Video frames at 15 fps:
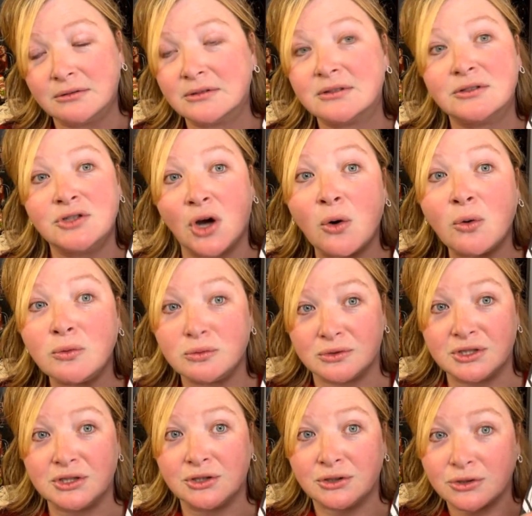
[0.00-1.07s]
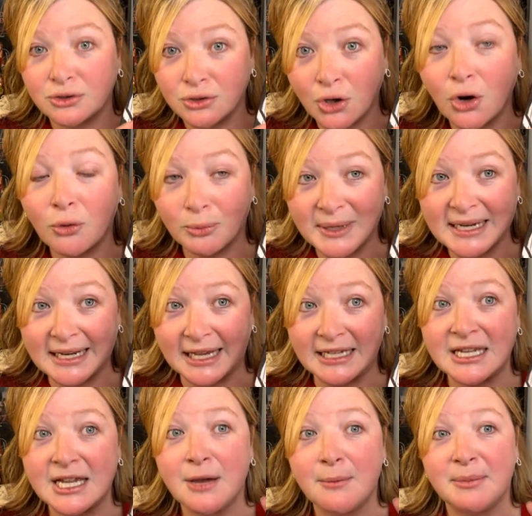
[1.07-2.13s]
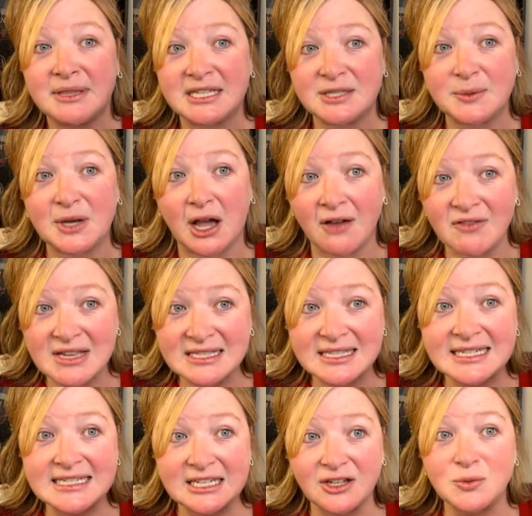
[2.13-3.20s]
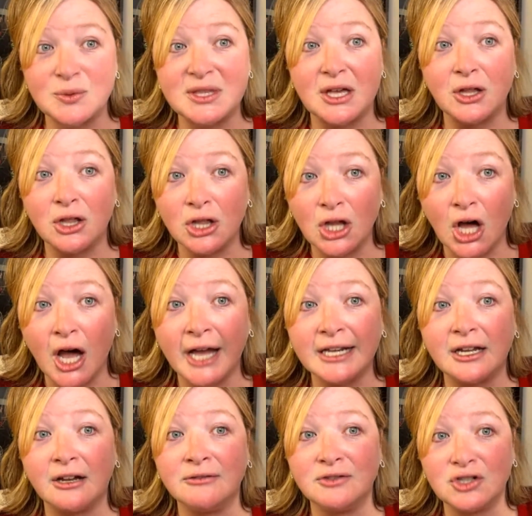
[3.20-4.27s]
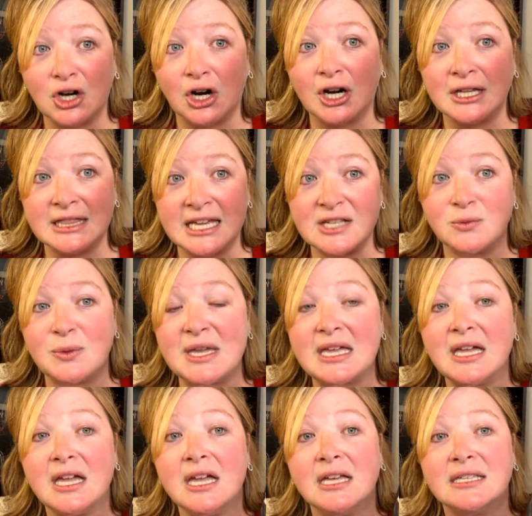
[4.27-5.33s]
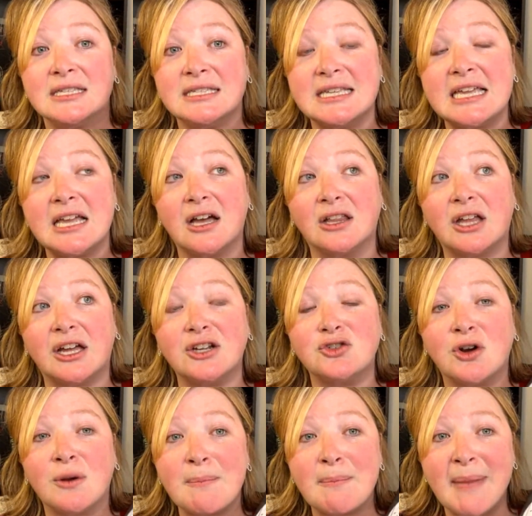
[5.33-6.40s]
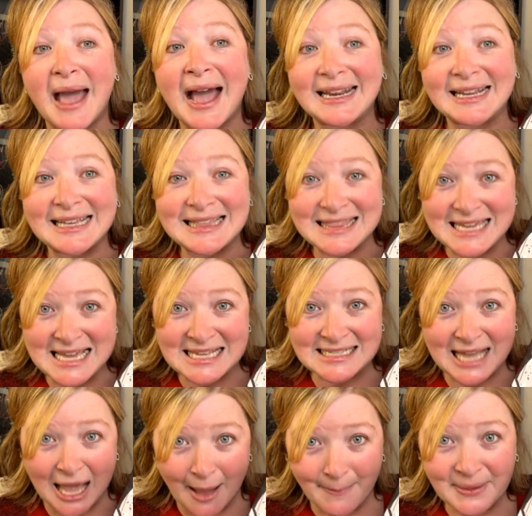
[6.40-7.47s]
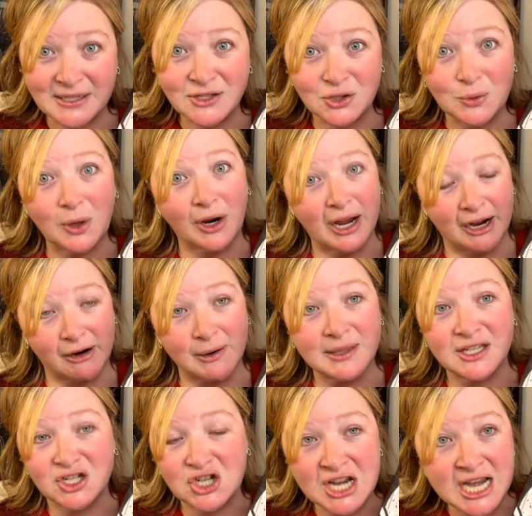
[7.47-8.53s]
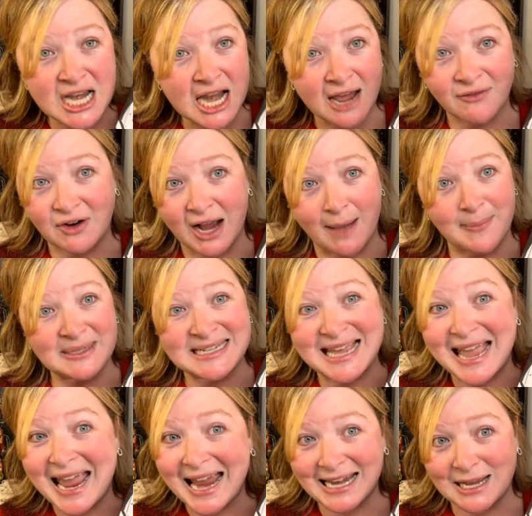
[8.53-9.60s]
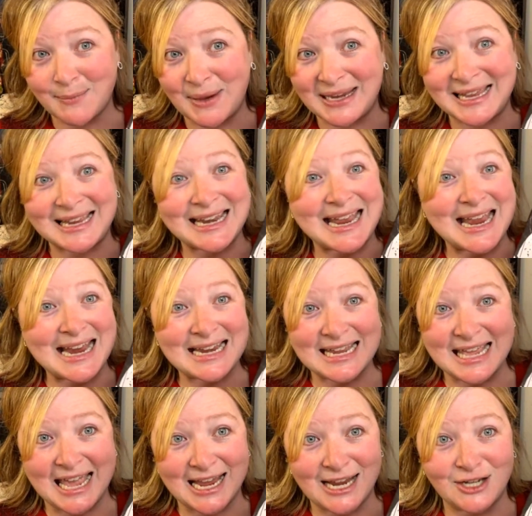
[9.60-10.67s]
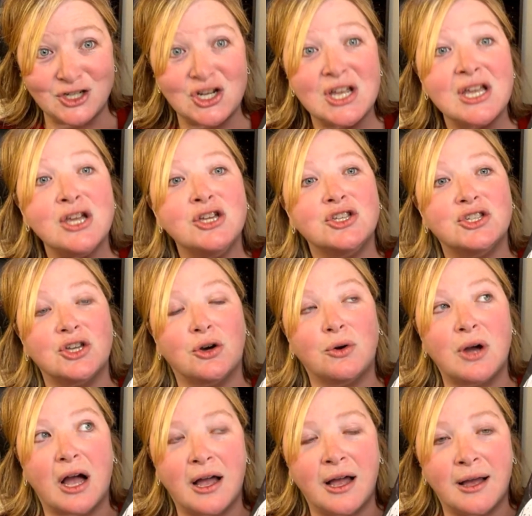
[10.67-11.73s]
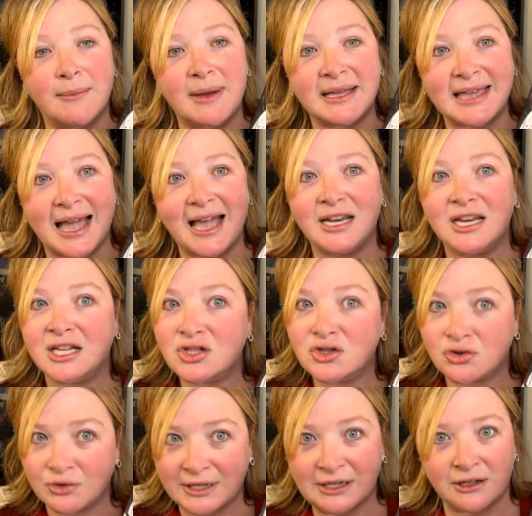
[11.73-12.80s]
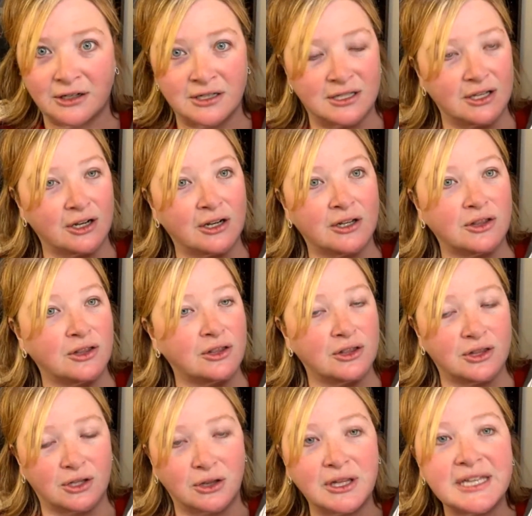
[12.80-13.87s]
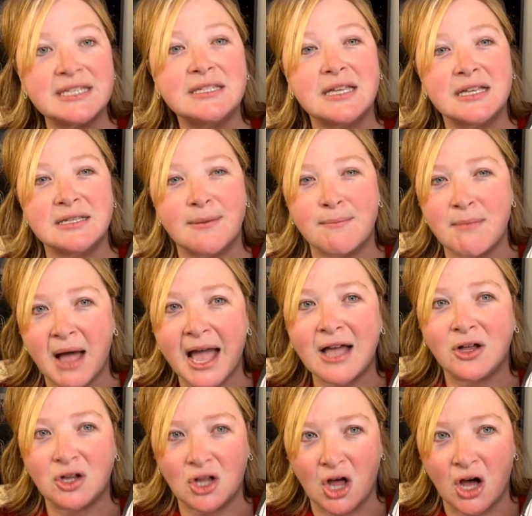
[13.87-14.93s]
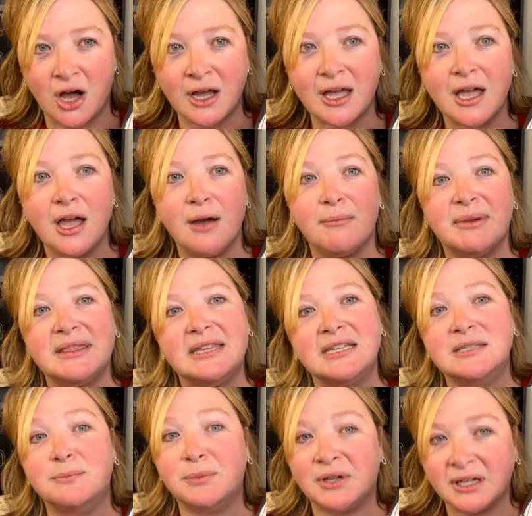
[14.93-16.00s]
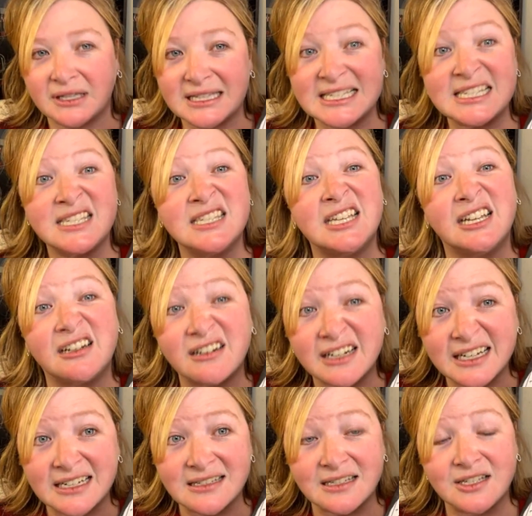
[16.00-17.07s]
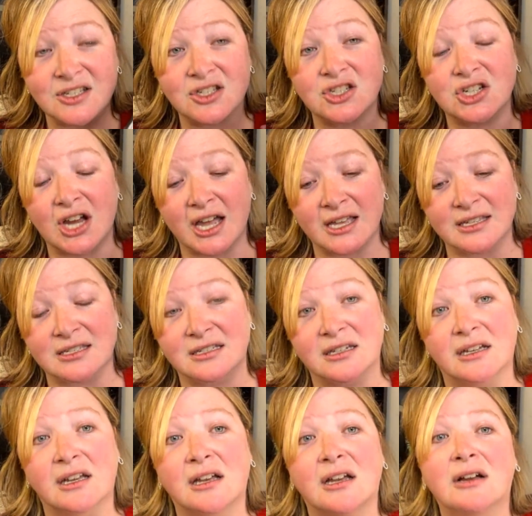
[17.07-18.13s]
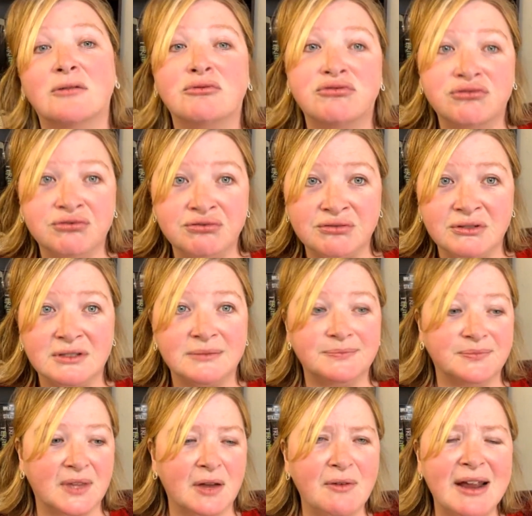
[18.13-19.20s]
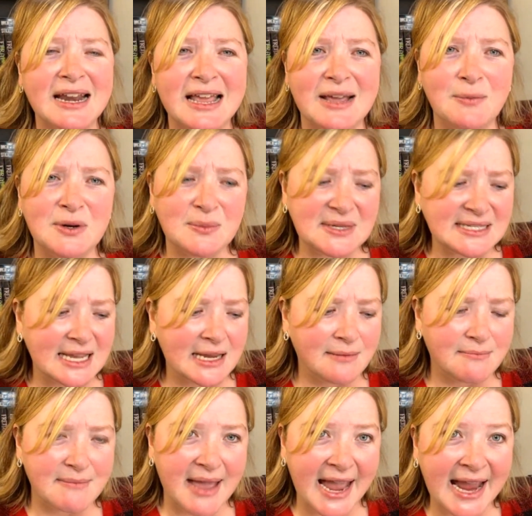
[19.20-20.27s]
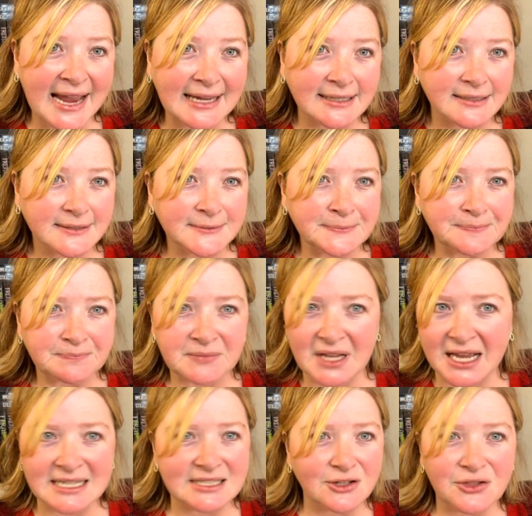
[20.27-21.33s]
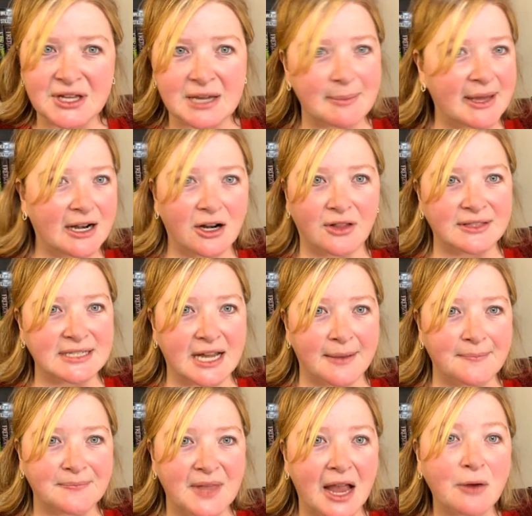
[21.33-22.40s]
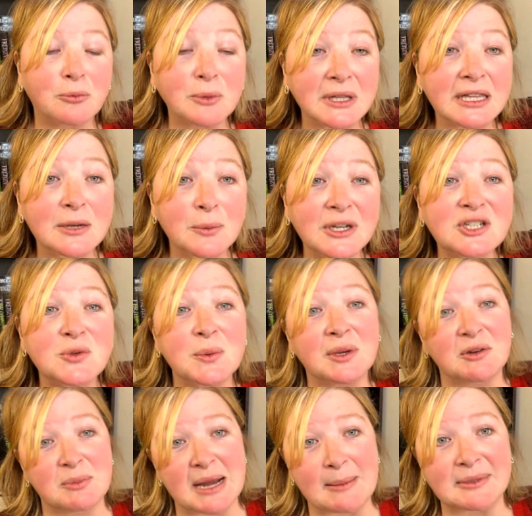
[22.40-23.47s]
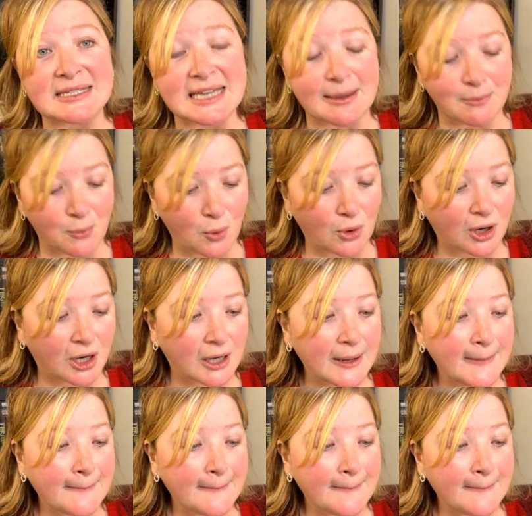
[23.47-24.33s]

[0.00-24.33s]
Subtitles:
don't go read it. But this one obviously deals with a lot of dark things. We see a lot of traumatic things happen to our heroine that should never happen to anybody at any age. So again, triggers, the list is a mile long, but this series is just, I read it, I would be saying May. I still think about it all the time. I really wish we would have been able to get more